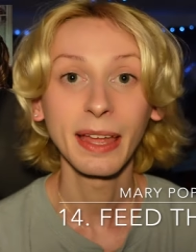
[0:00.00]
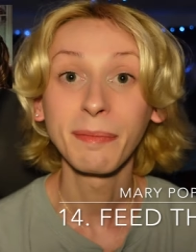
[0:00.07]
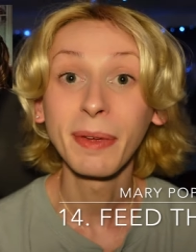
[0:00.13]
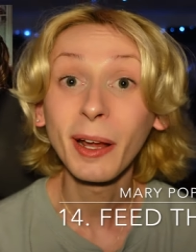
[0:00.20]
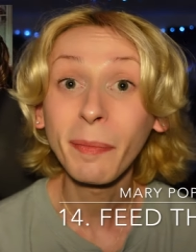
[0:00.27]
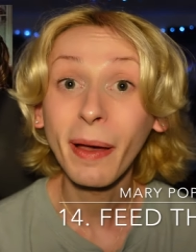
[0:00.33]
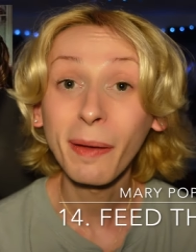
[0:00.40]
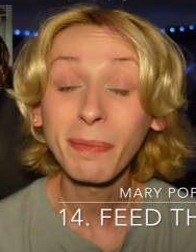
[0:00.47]
and
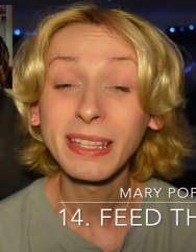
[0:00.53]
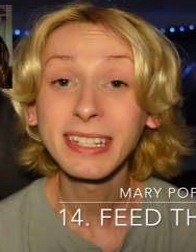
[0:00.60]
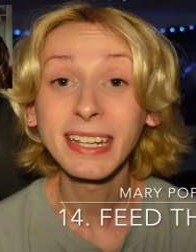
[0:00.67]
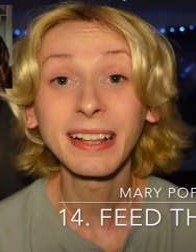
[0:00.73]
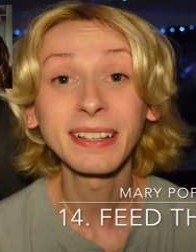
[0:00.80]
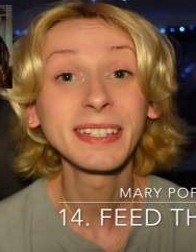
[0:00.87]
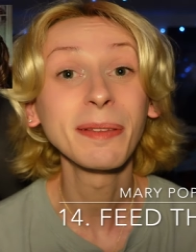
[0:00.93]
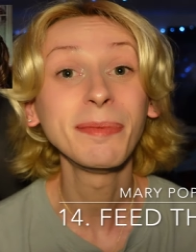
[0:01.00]
Mary Poppins
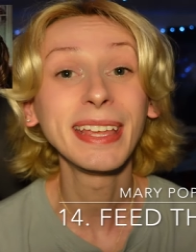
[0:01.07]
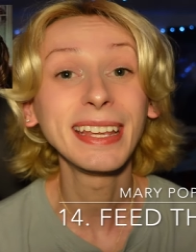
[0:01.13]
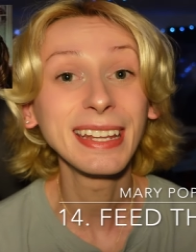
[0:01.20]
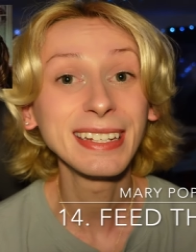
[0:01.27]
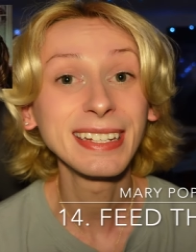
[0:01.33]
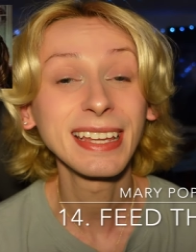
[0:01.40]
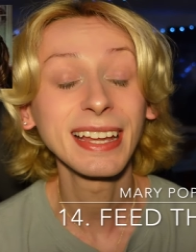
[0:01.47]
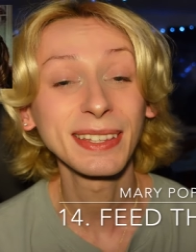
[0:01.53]
tells them they
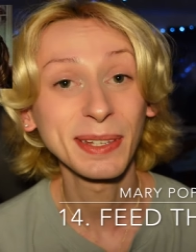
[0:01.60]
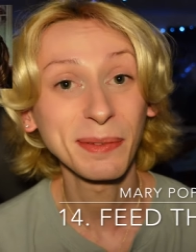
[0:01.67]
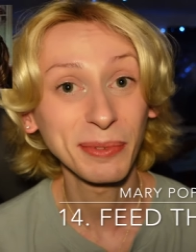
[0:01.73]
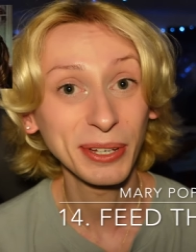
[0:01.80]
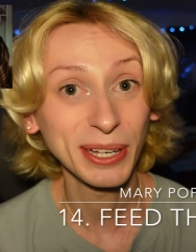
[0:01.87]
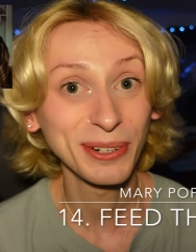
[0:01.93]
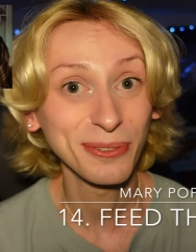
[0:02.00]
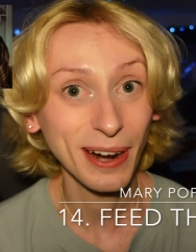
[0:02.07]
need to get some
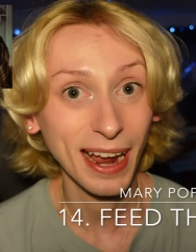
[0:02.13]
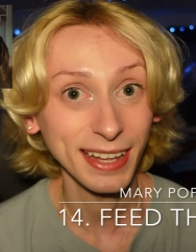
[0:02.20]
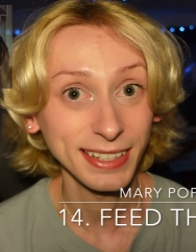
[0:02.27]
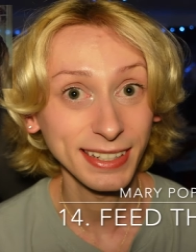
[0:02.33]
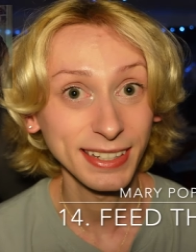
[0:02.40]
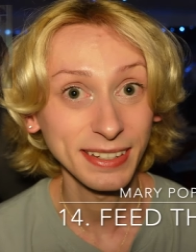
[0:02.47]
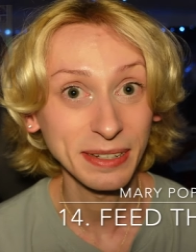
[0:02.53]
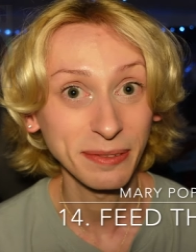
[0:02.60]
good
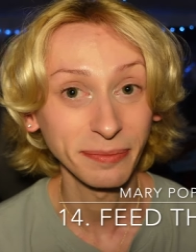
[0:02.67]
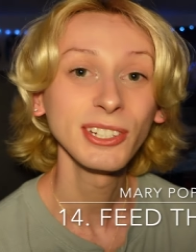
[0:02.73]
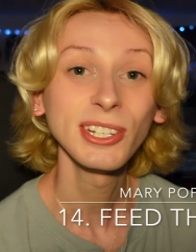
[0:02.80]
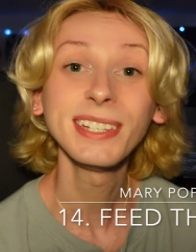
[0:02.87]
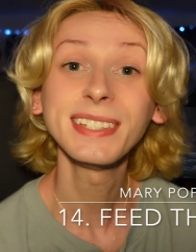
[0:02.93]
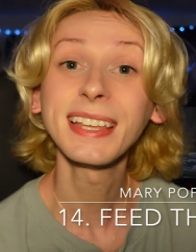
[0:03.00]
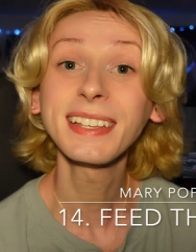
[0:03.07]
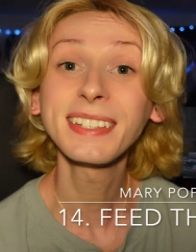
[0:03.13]
rest. She
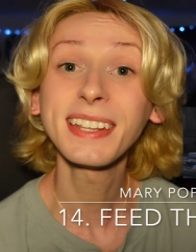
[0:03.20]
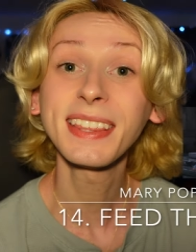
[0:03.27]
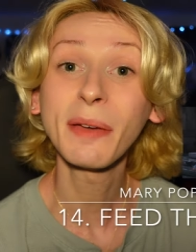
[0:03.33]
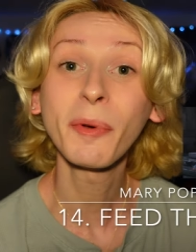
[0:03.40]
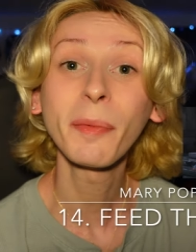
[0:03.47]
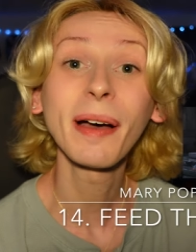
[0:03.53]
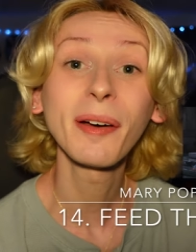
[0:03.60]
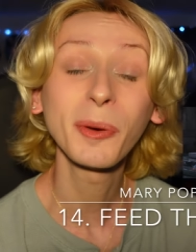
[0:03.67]
sings to them
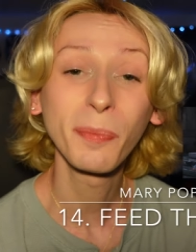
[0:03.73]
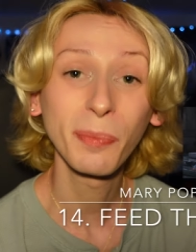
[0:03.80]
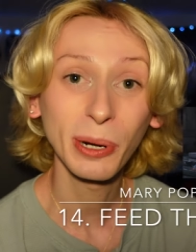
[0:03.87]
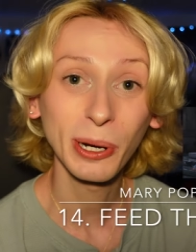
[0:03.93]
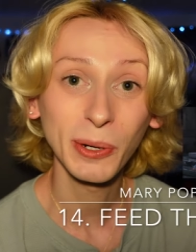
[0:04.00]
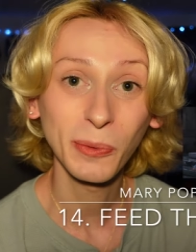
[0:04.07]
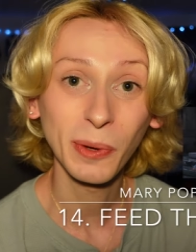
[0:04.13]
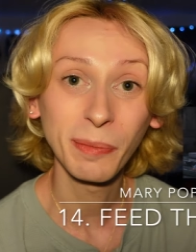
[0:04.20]
about a
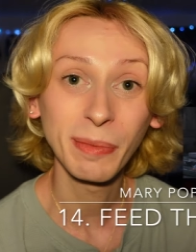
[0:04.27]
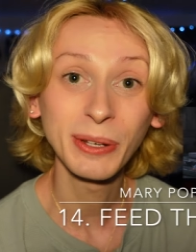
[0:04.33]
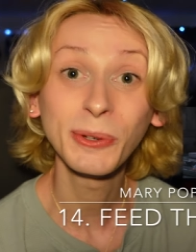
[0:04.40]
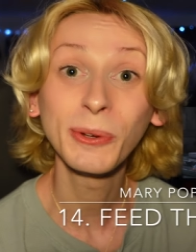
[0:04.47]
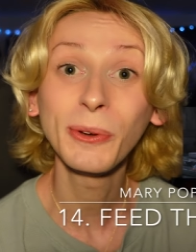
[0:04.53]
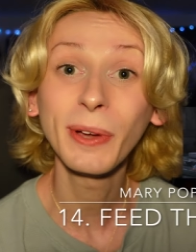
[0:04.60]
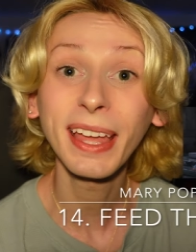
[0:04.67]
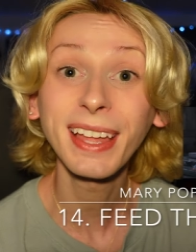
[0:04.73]
bird woman
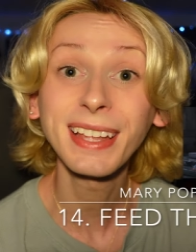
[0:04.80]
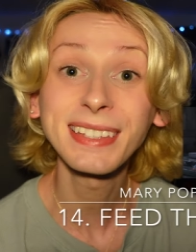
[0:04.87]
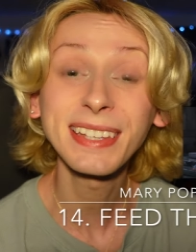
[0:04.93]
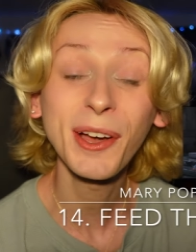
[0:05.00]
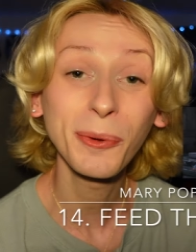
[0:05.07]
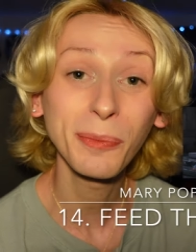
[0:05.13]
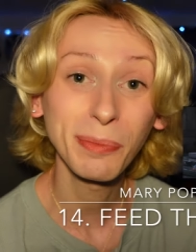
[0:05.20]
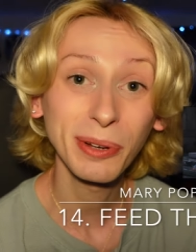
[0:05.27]
who hands
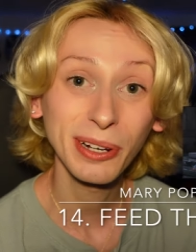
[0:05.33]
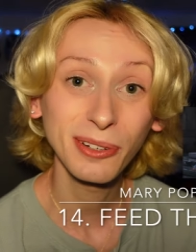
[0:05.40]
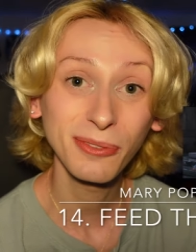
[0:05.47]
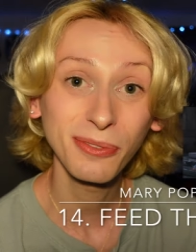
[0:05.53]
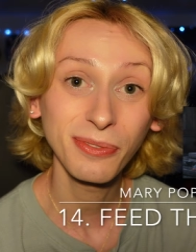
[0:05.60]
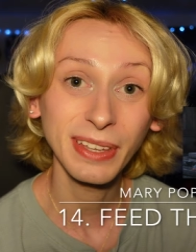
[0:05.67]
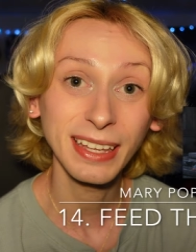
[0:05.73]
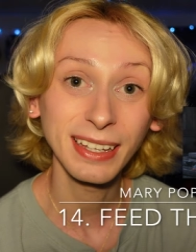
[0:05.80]
out bird
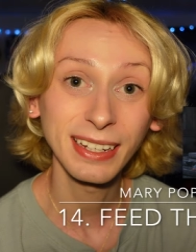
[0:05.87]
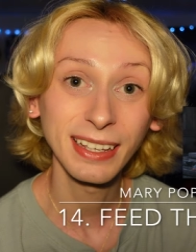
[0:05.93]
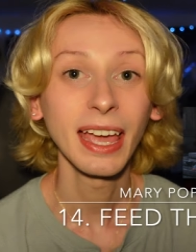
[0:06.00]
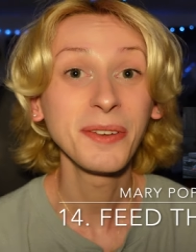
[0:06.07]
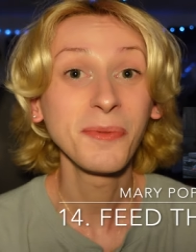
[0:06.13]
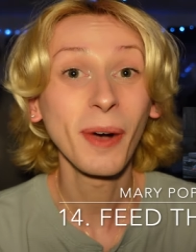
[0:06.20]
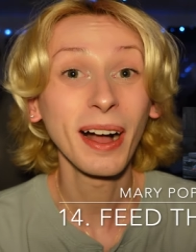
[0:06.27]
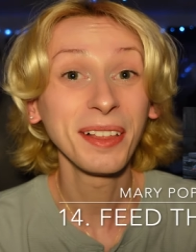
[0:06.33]
feed,
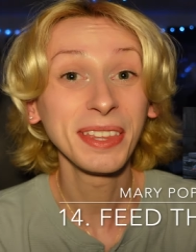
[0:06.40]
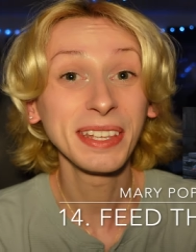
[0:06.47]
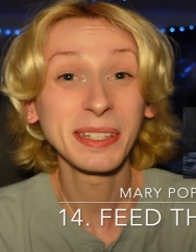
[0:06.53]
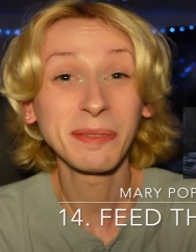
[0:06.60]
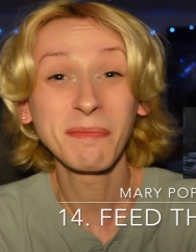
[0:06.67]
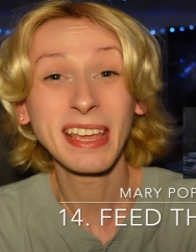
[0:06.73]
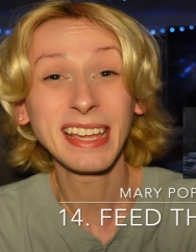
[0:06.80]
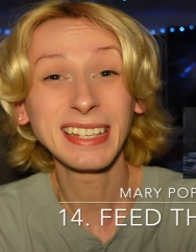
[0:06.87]
and while this
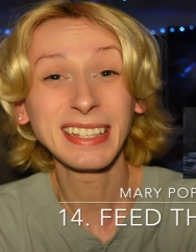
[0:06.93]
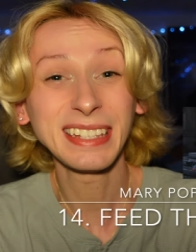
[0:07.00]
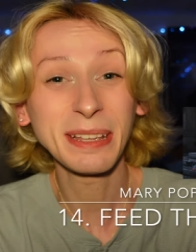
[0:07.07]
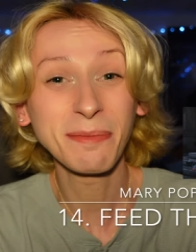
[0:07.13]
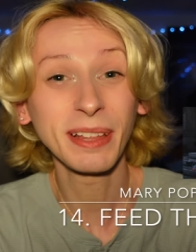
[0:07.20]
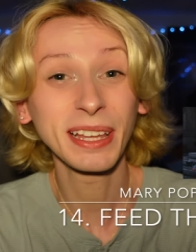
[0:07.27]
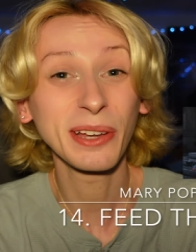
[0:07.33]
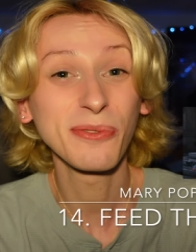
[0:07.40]
may
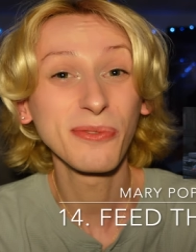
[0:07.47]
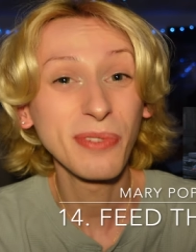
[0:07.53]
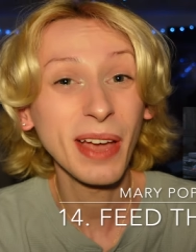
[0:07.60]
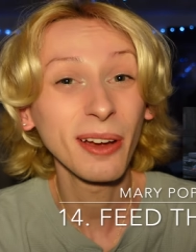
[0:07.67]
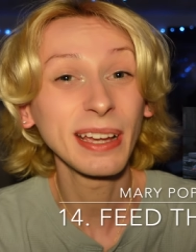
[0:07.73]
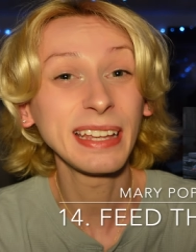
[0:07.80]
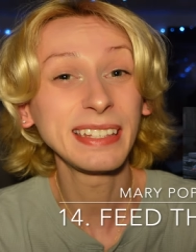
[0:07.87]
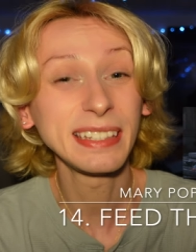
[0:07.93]
seem like a
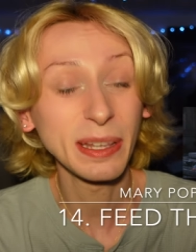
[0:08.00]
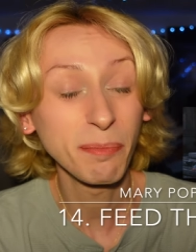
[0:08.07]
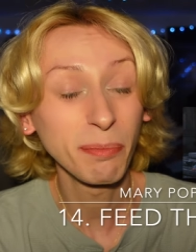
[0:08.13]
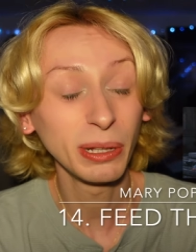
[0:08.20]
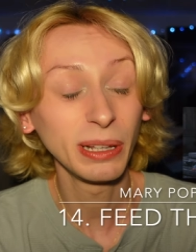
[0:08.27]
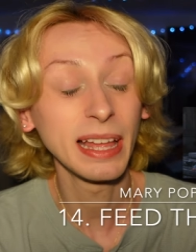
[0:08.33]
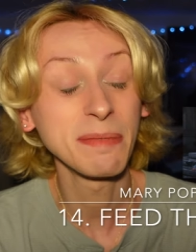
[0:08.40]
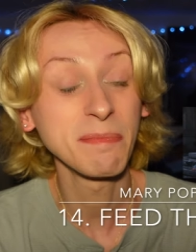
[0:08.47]
very
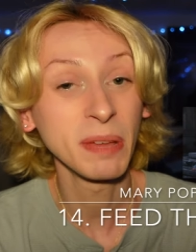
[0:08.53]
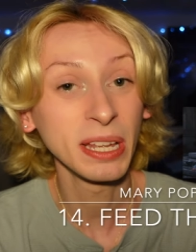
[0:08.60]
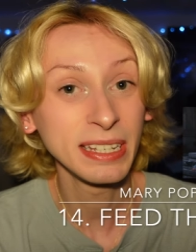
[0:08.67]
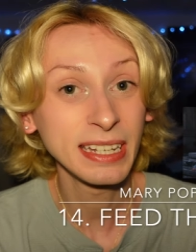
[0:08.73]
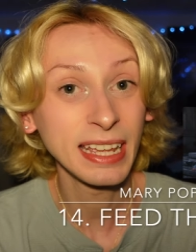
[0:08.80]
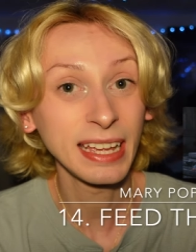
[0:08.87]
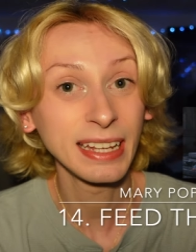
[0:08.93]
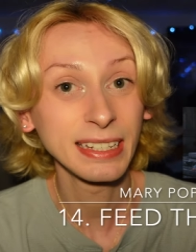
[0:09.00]
simple and
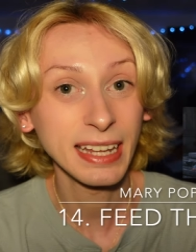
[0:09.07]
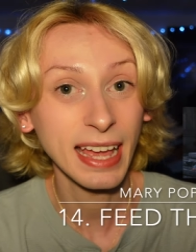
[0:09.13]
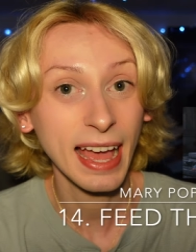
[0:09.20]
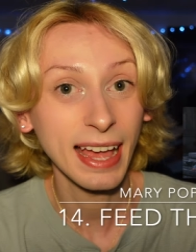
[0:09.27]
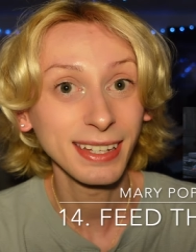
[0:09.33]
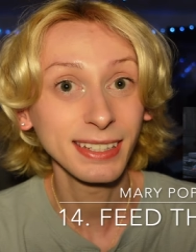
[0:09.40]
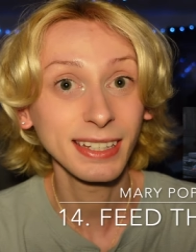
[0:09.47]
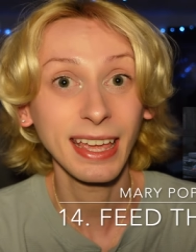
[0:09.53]
mundane
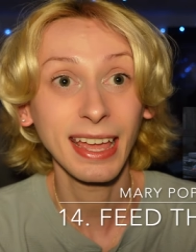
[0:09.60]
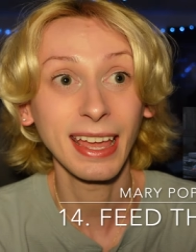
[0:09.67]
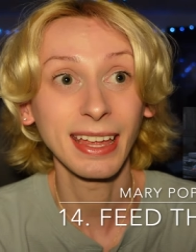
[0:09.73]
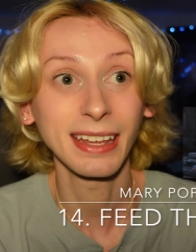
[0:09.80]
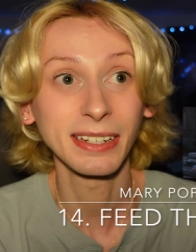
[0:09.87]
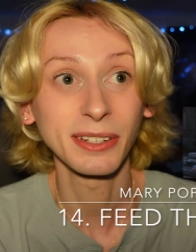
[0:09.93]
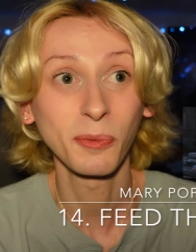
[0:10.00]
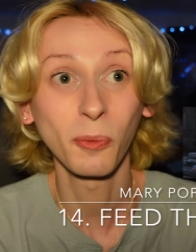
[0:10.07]
task and